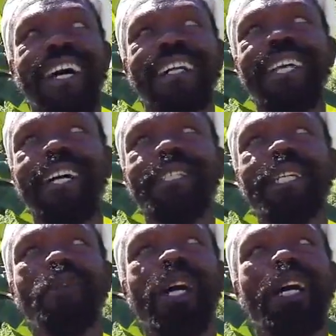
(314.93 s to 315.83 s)
And
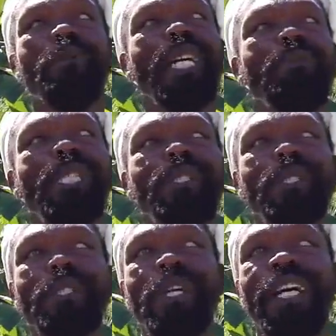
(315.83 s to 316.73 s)
that's why I'm able
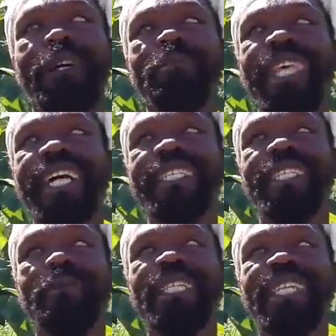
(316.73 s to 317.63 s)
to
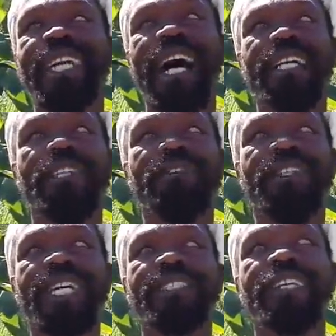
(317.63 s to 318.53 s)
exhibit the kind of
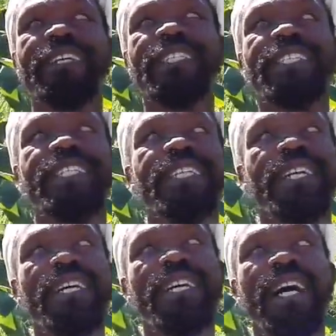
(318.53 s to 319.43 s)
dexterity
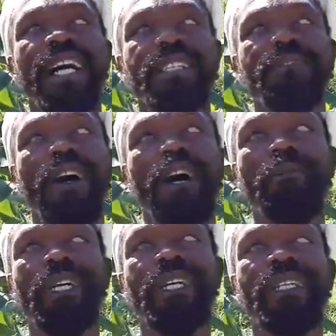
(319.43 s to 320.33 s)
as a
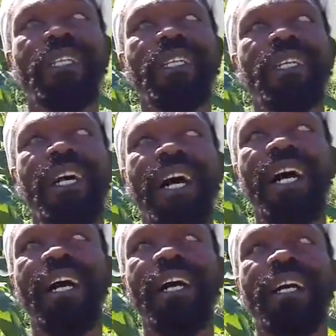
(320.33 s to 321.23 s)
farmer,
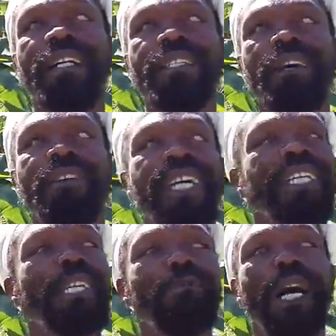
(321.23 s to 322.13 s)

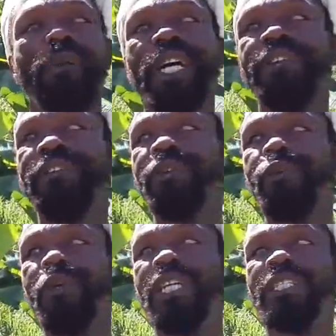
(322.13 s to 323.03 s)
navigating my way
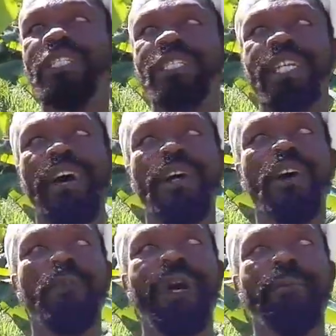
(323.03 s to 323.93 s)
through and carrying
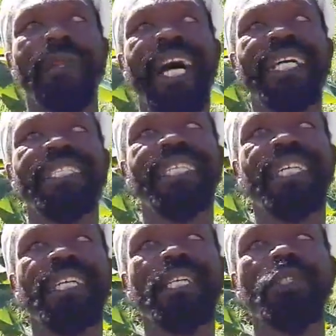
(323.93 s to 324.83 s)
out my planting,